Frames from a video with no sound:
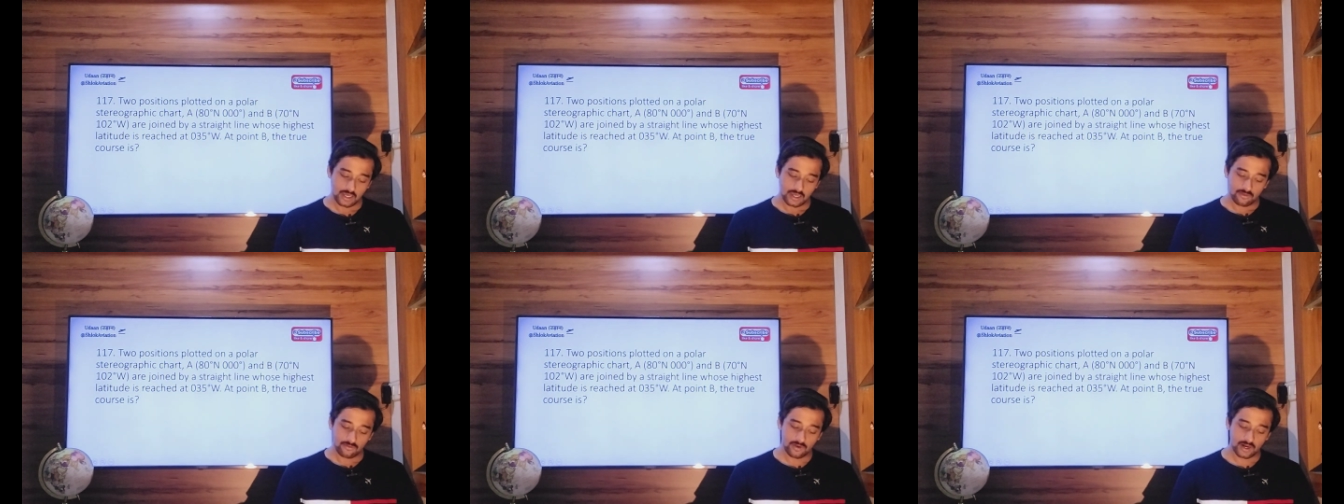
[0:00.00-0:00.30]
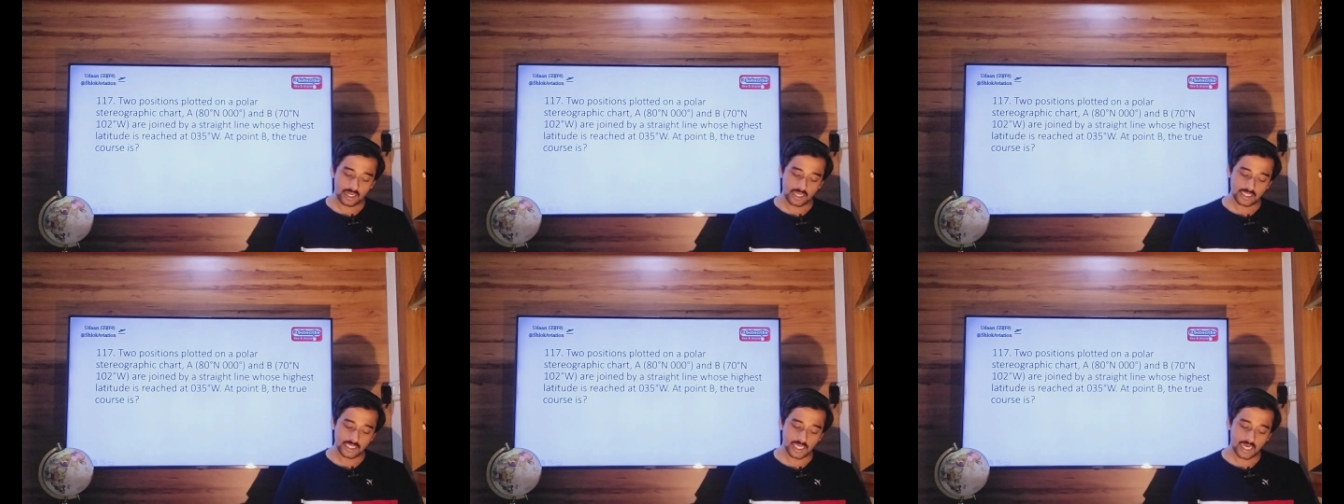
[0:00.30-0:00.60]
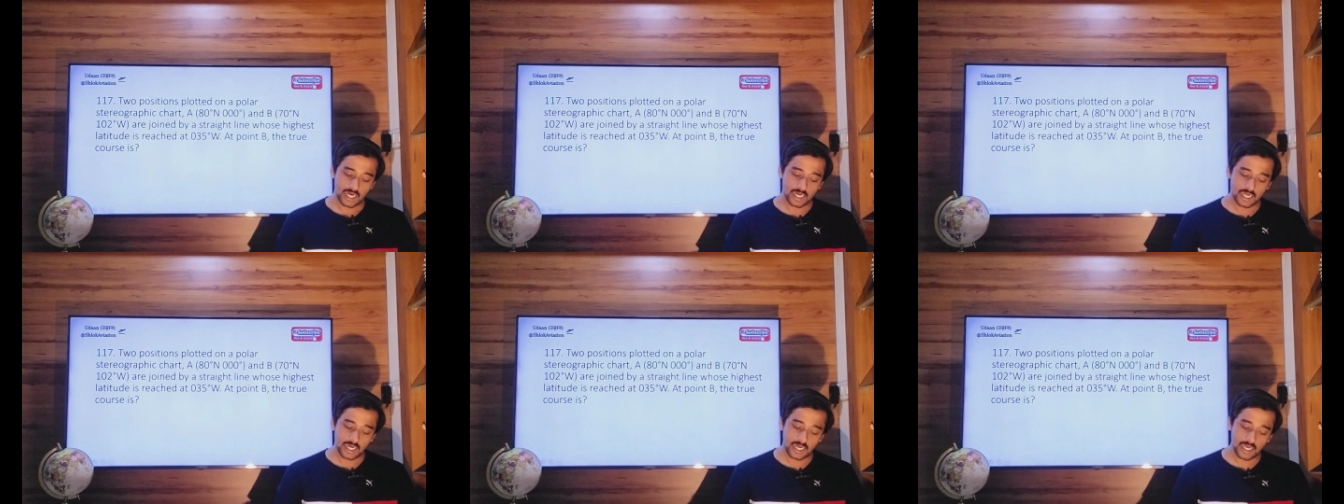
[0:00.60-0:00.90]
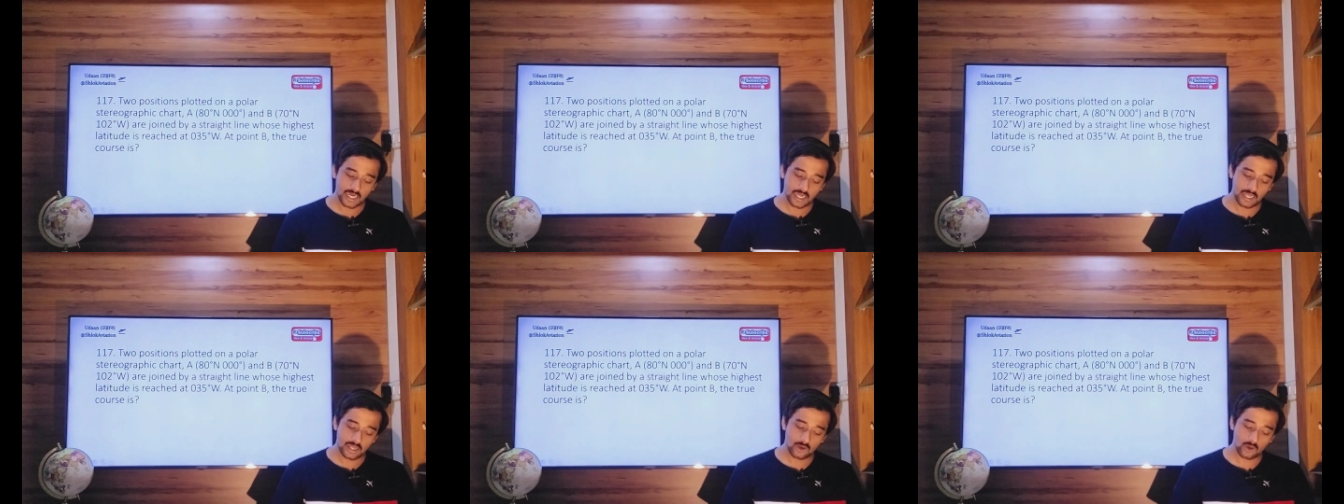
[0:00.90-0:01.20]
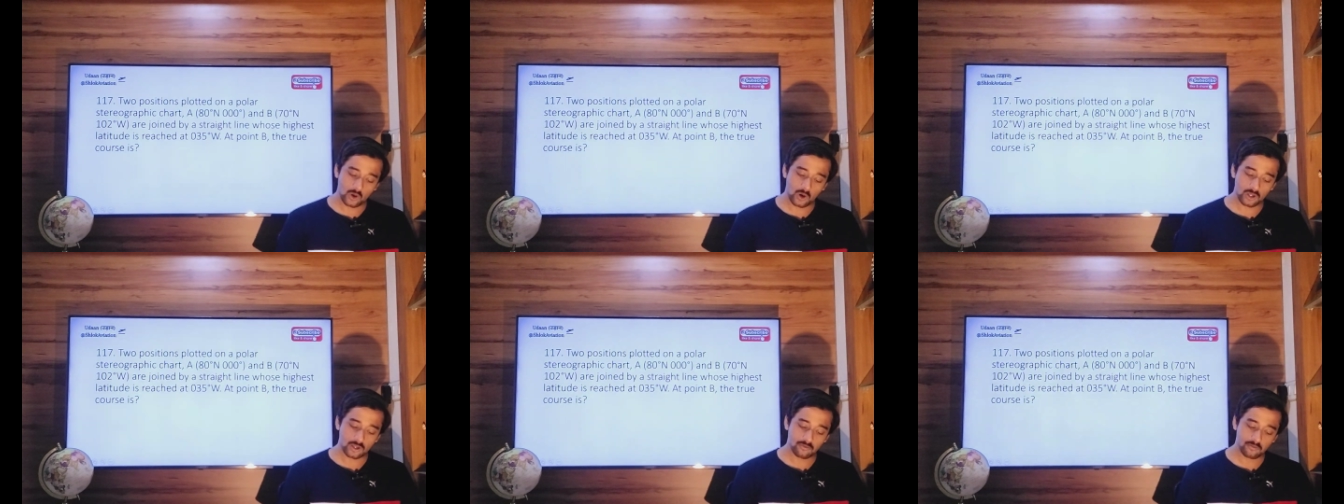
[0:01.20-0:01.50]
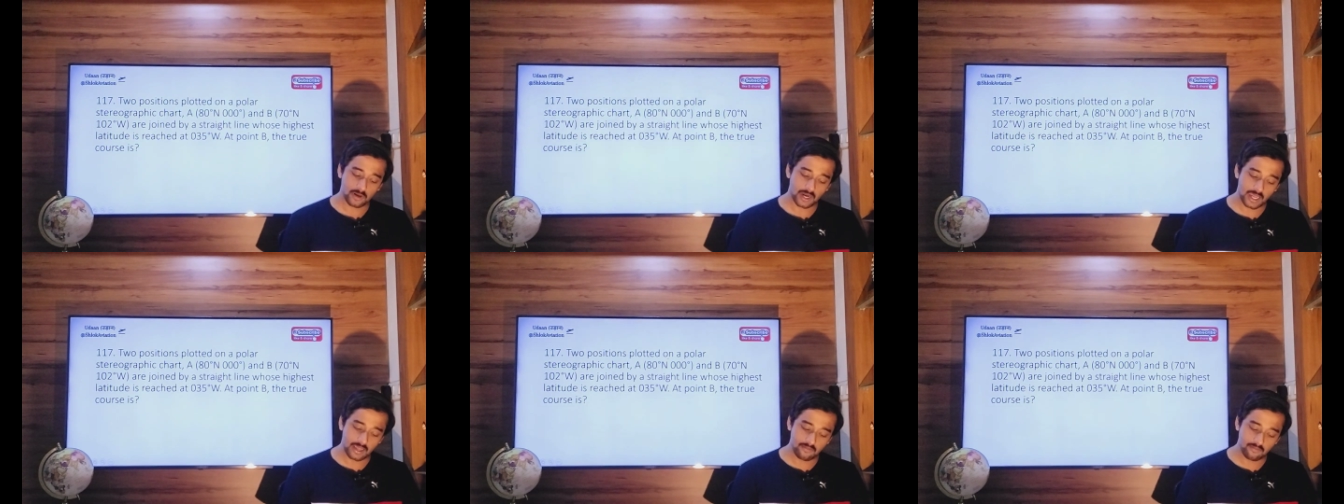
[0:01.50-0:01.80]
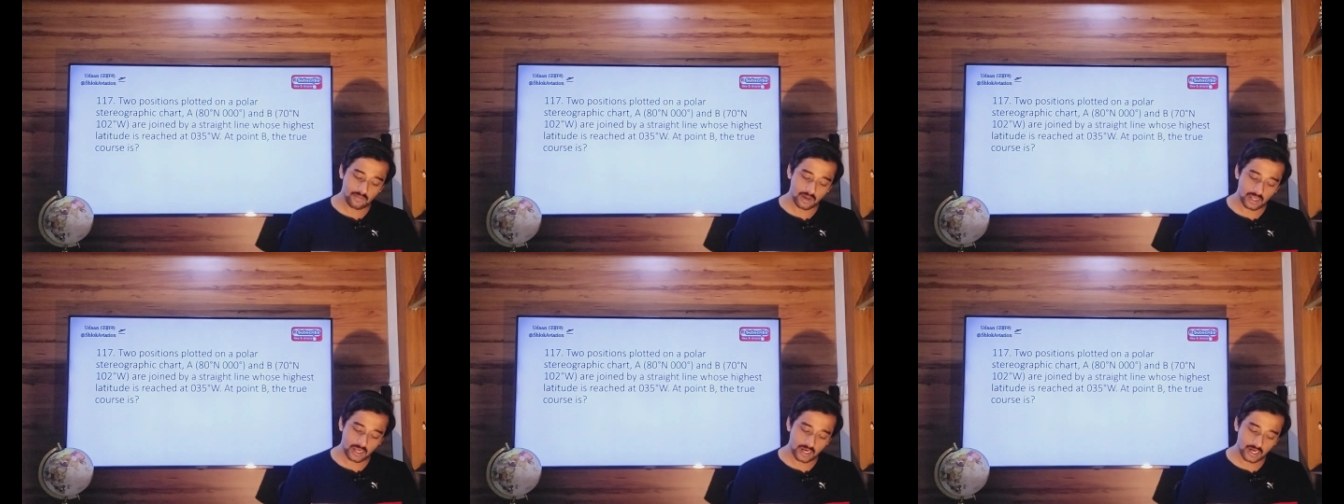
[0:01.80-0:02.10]
One is 80 degree north prime
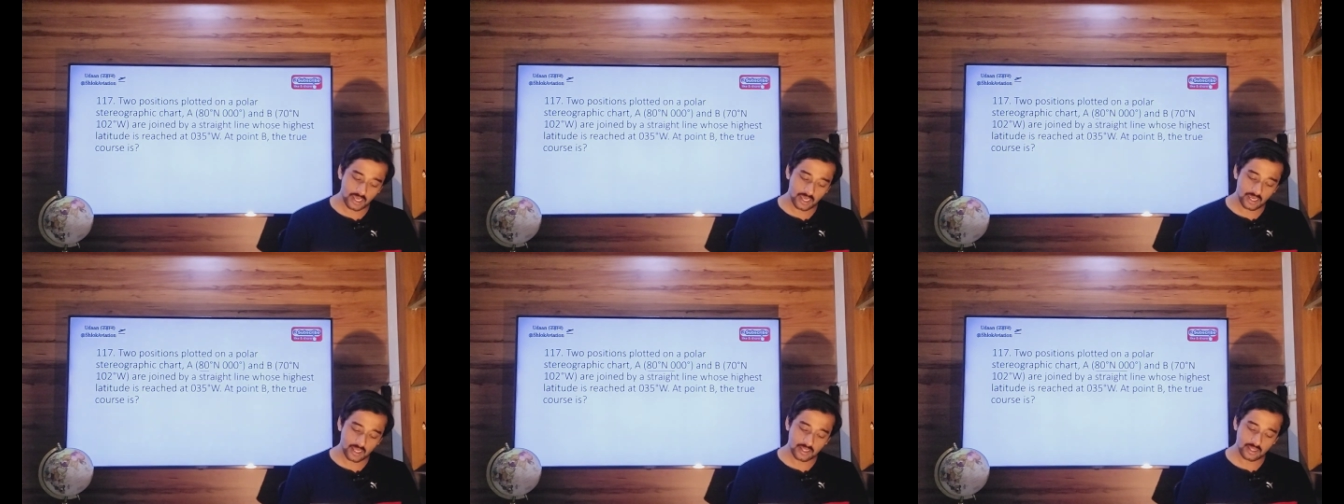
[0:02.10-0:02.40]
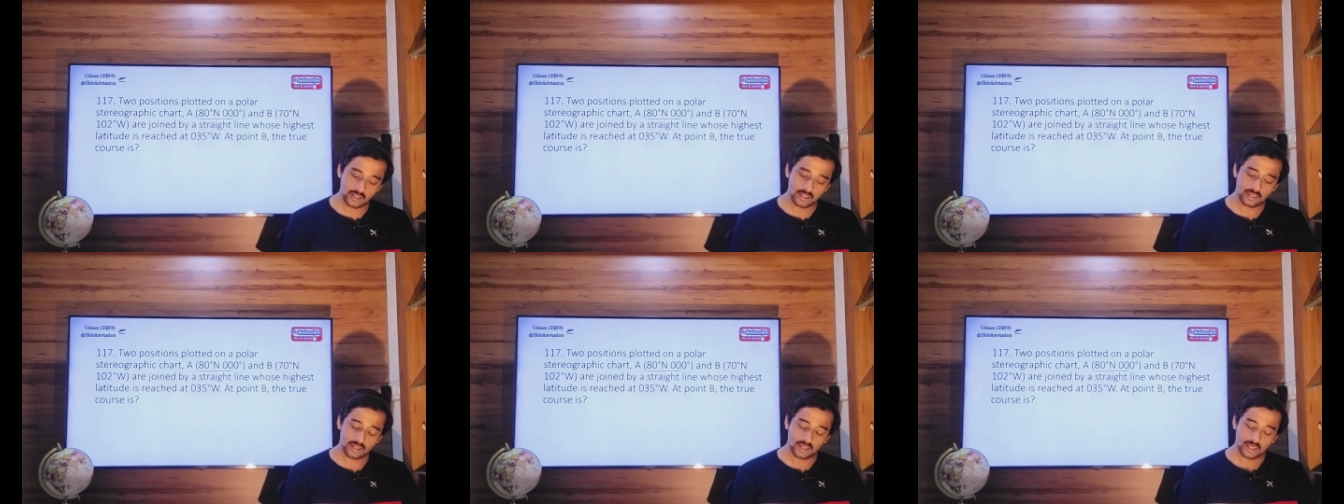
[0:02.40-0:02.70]
meridian.